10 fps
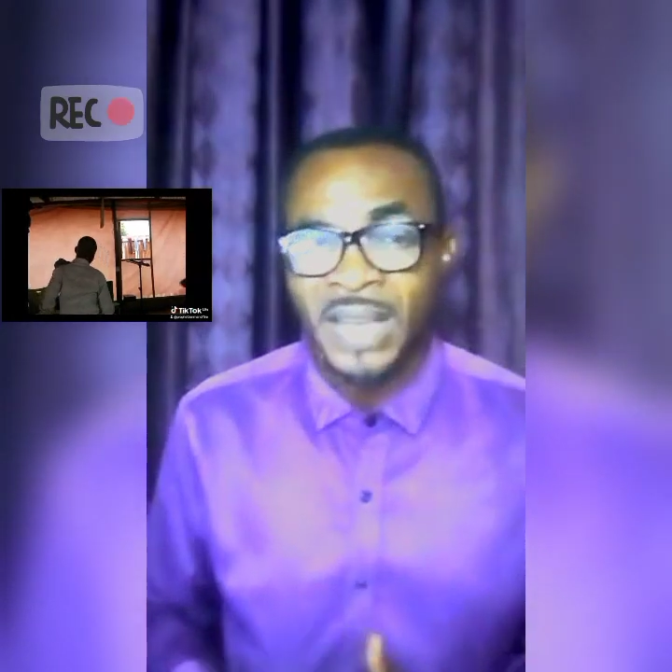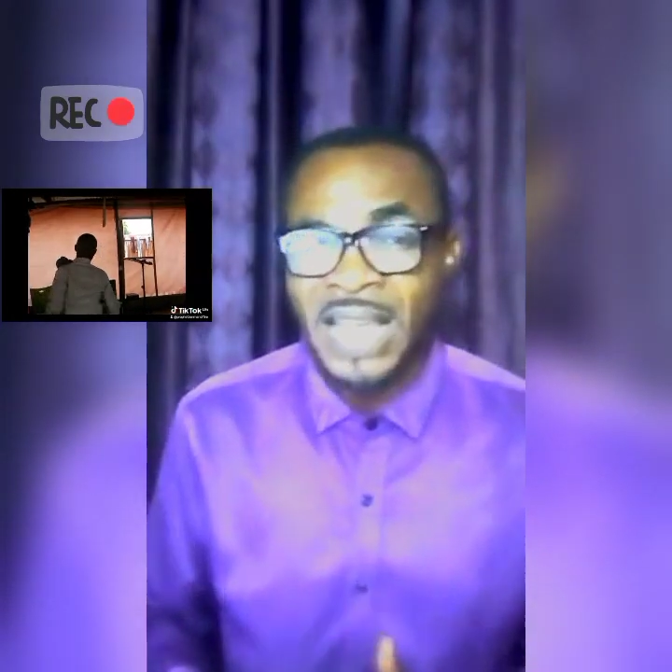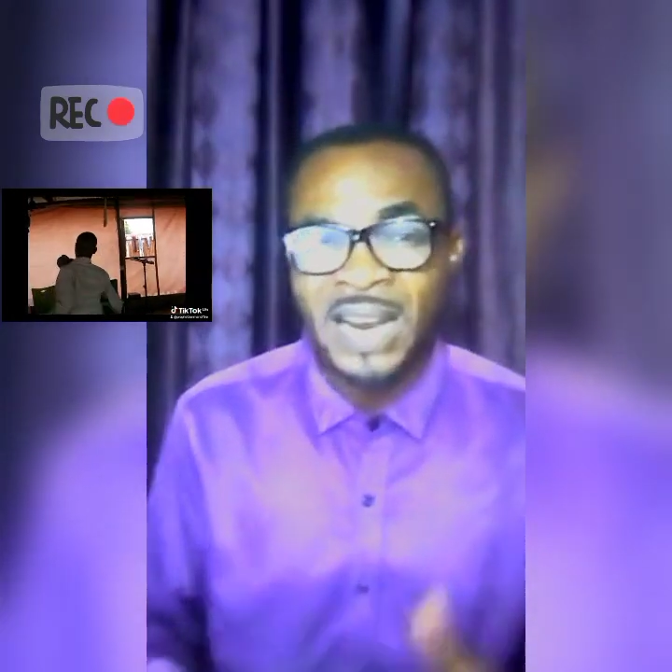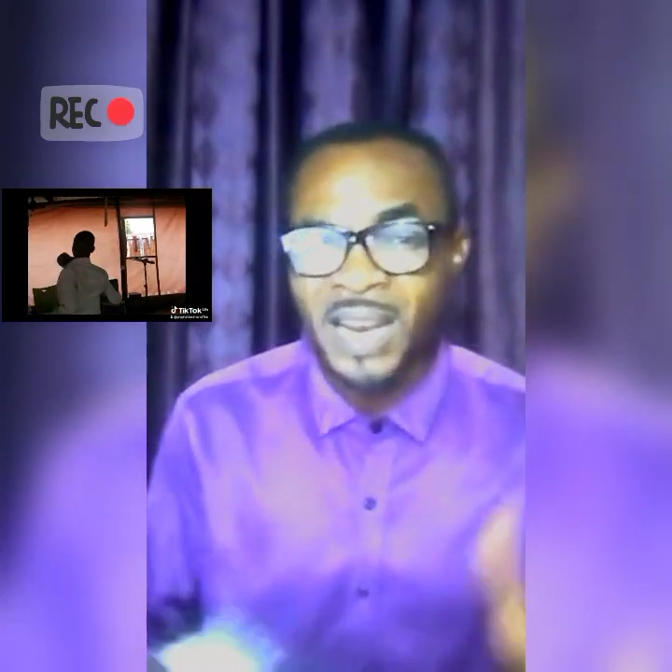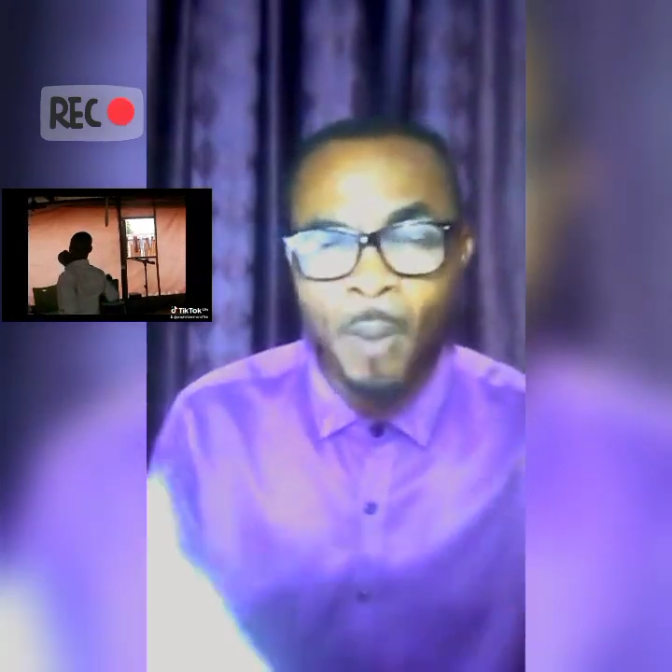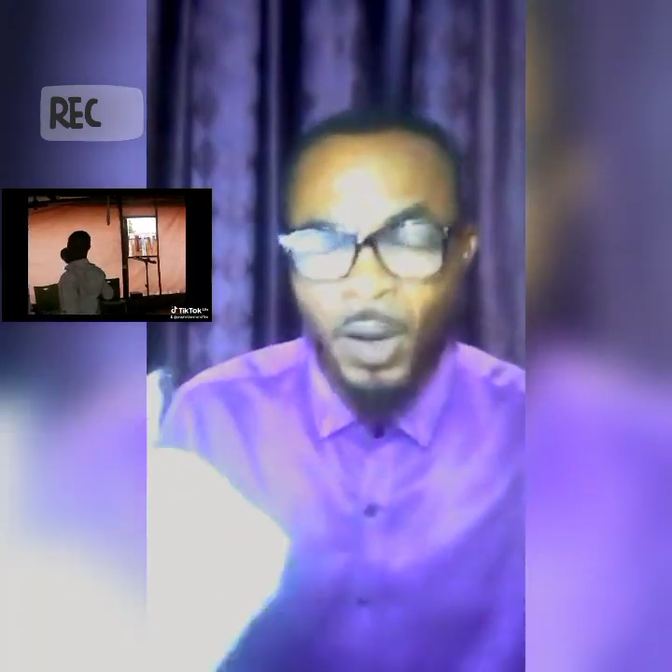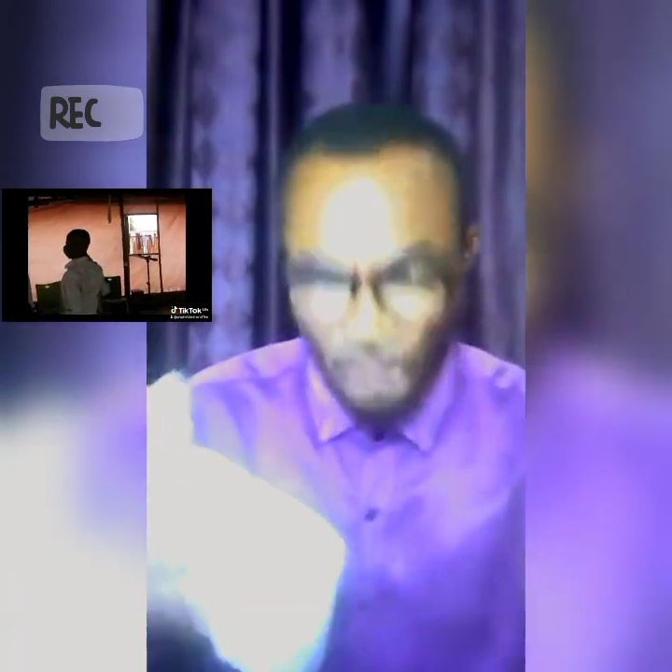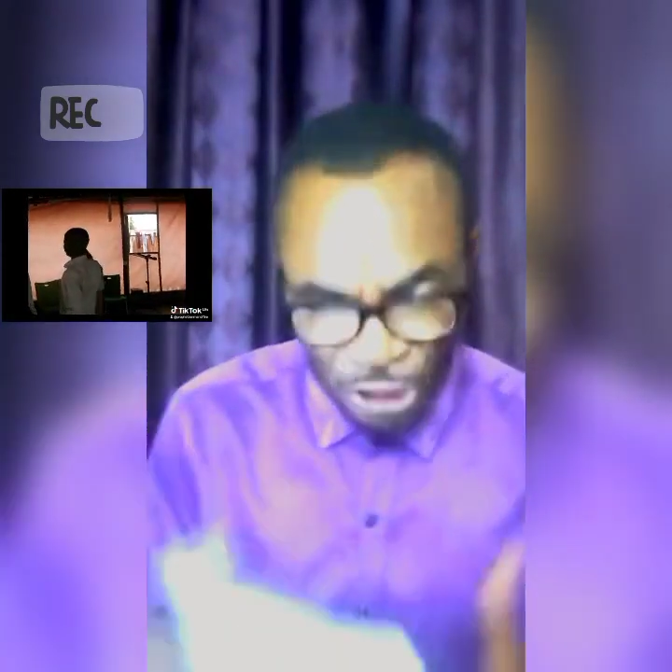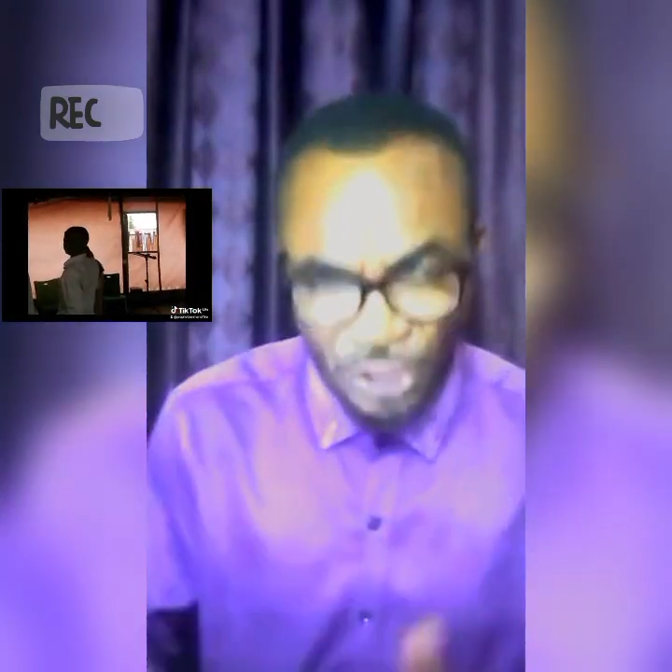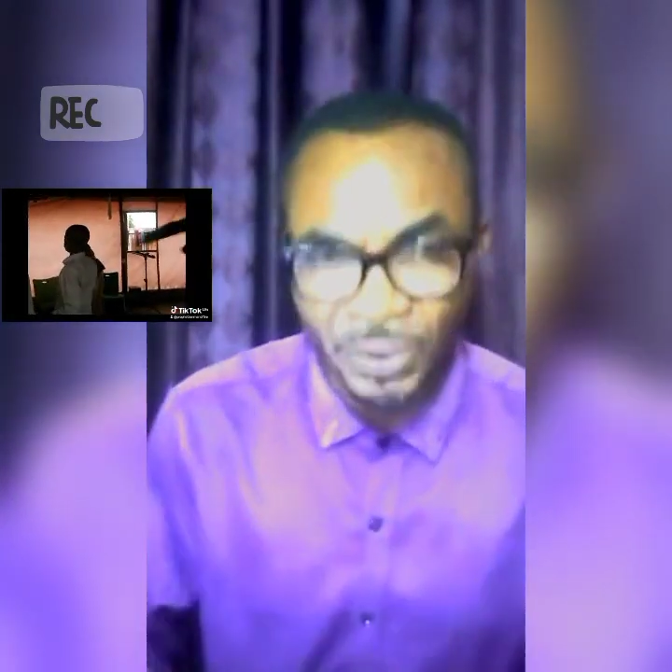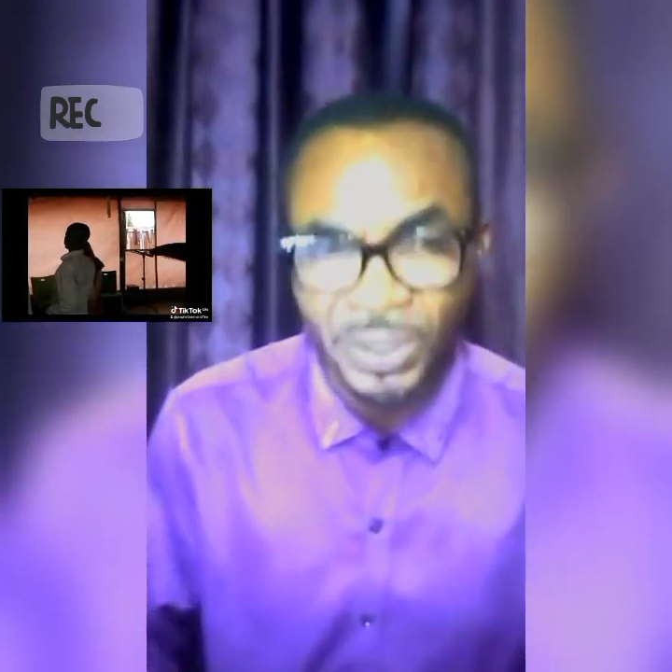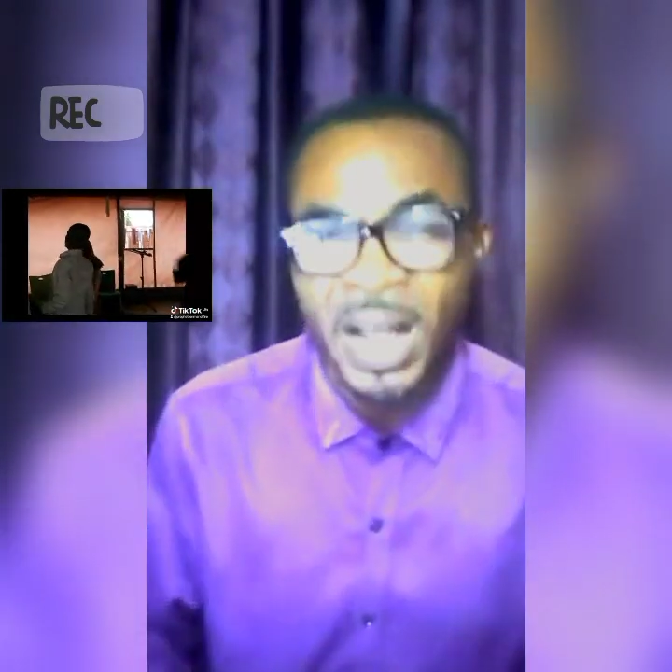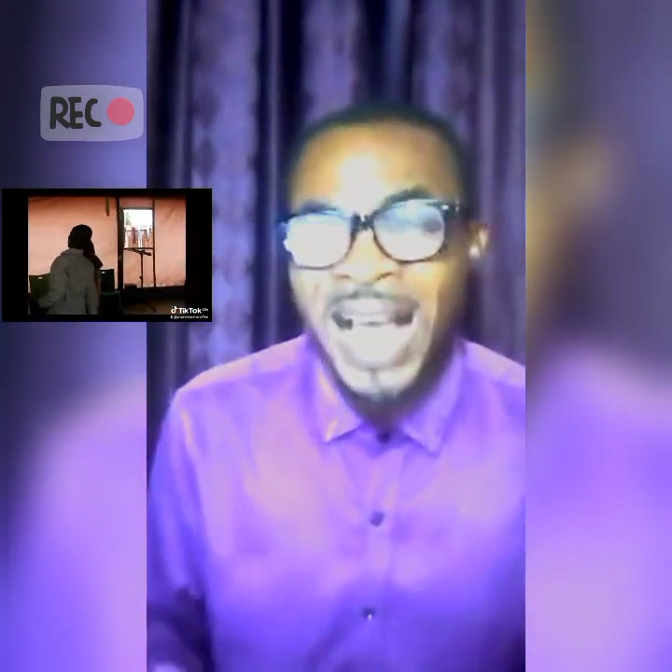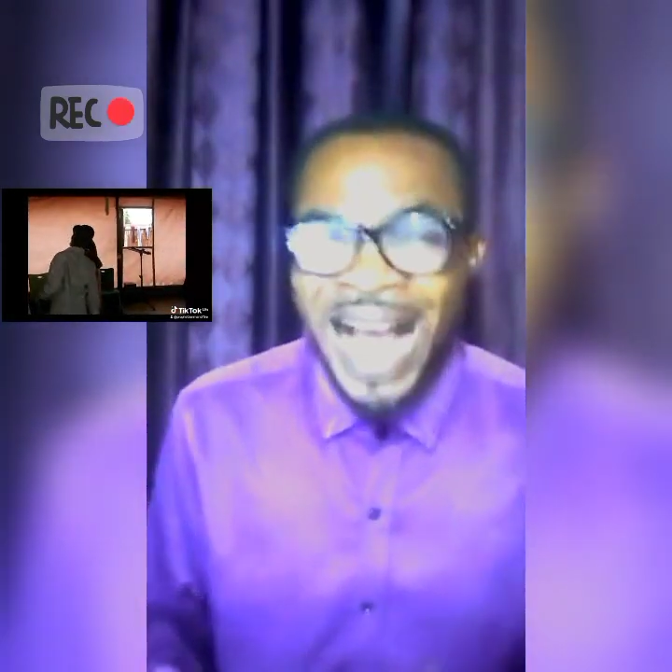In the name of Jesus.